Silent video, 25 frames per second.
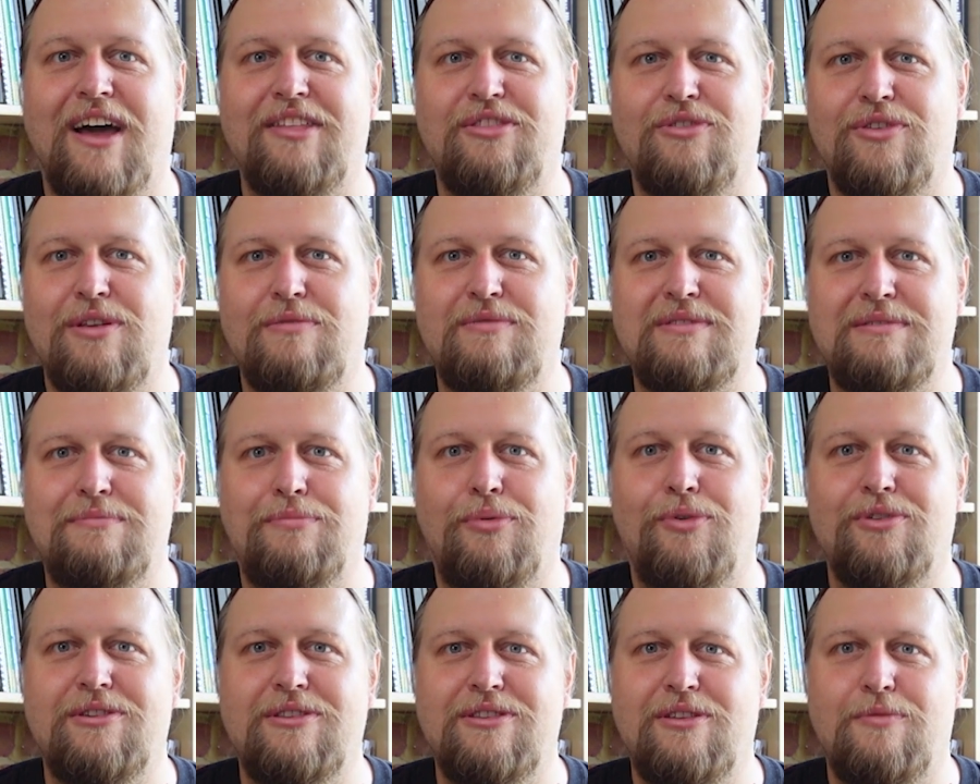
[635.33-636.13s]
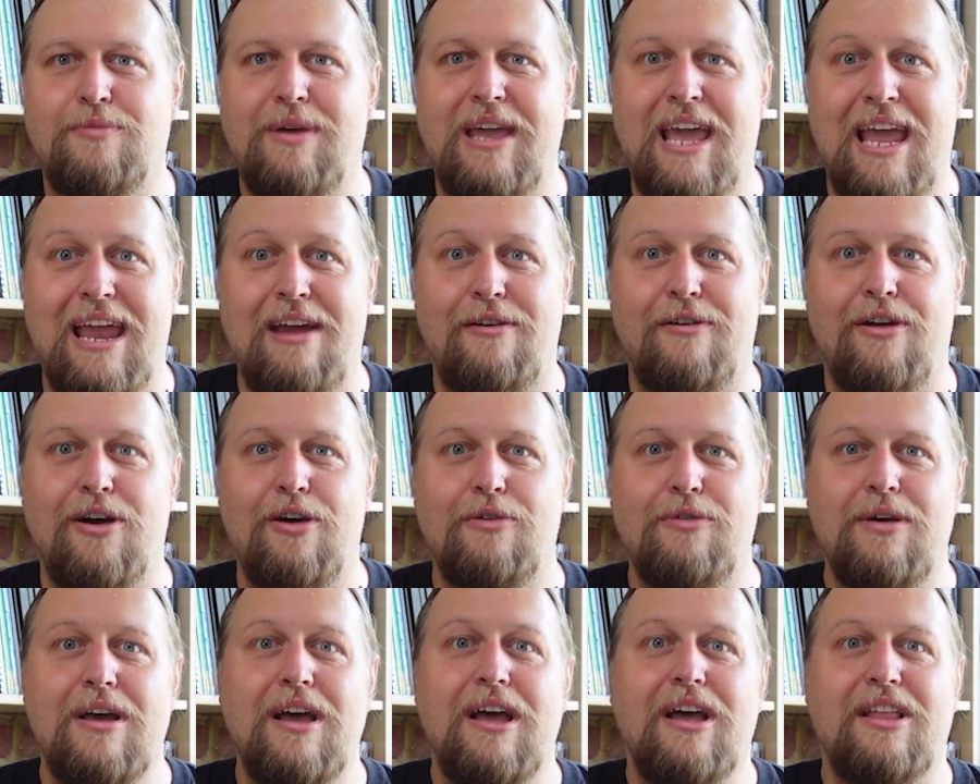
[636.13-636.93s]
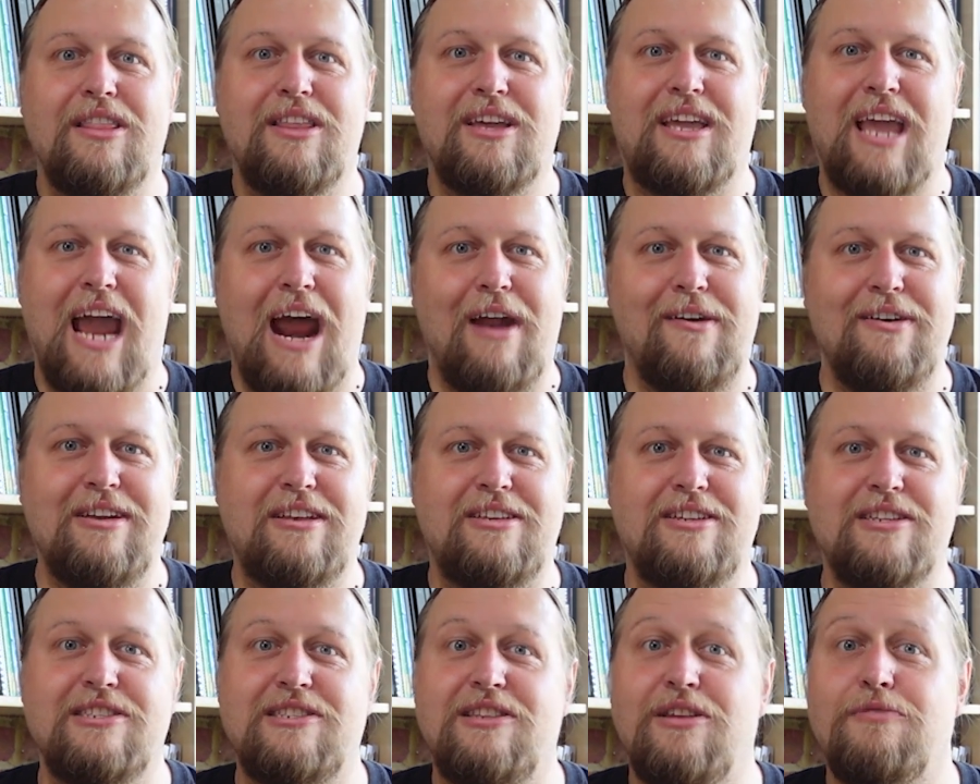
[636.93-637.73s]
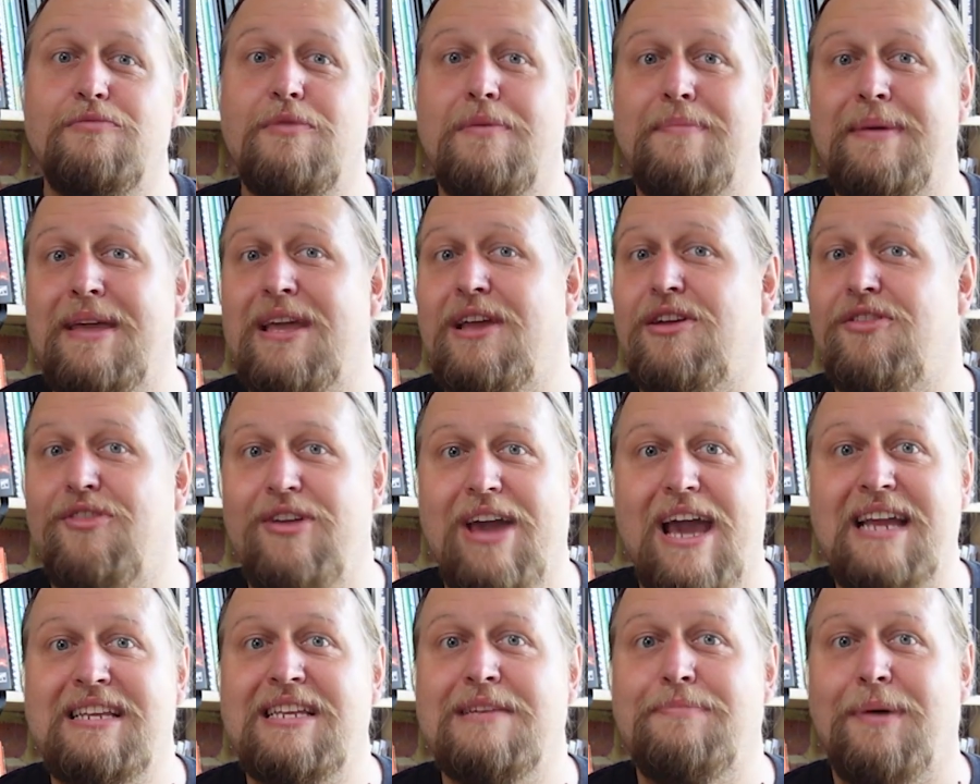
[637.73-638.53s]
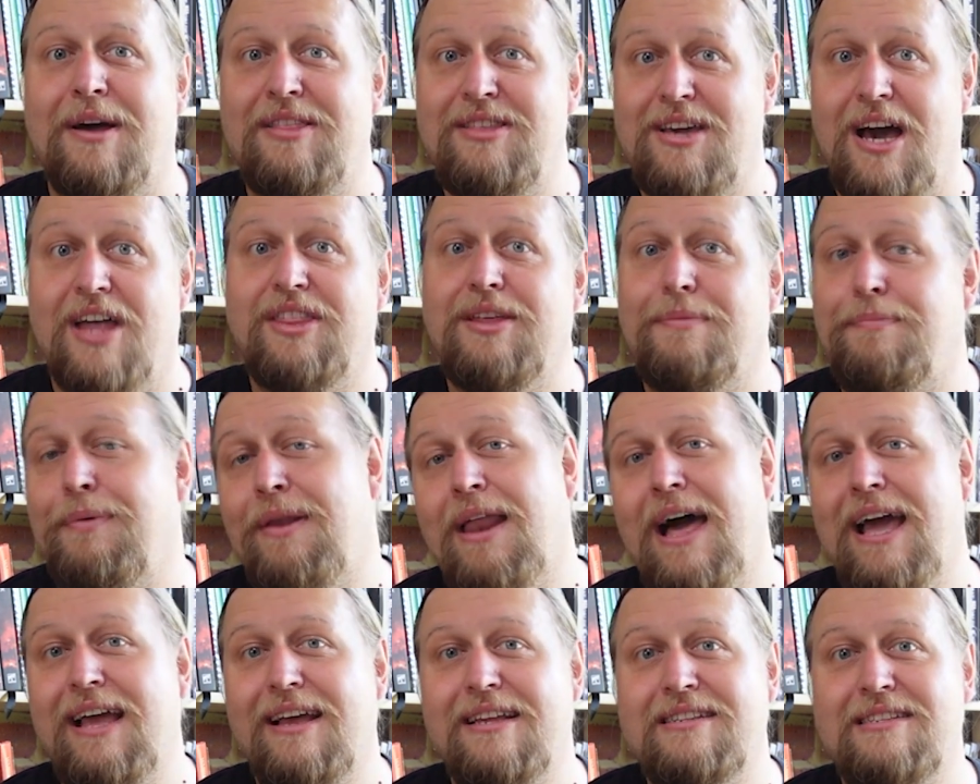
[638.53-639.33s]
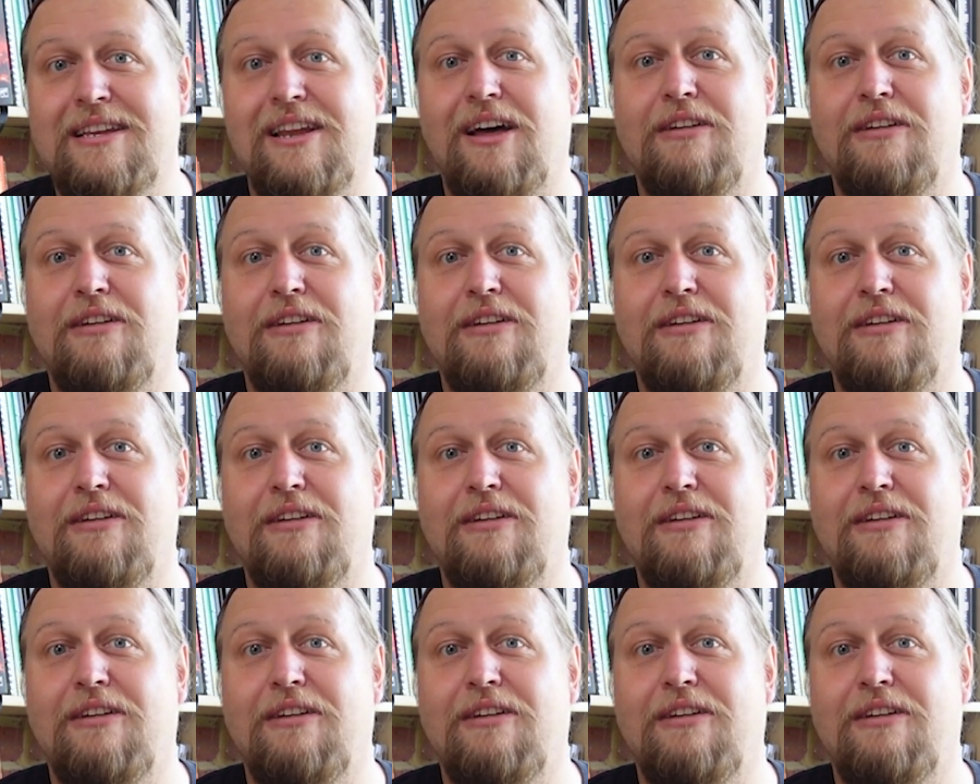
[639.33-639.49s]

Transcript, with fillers: I thought it was important that we hero the characters that were being created by the other players,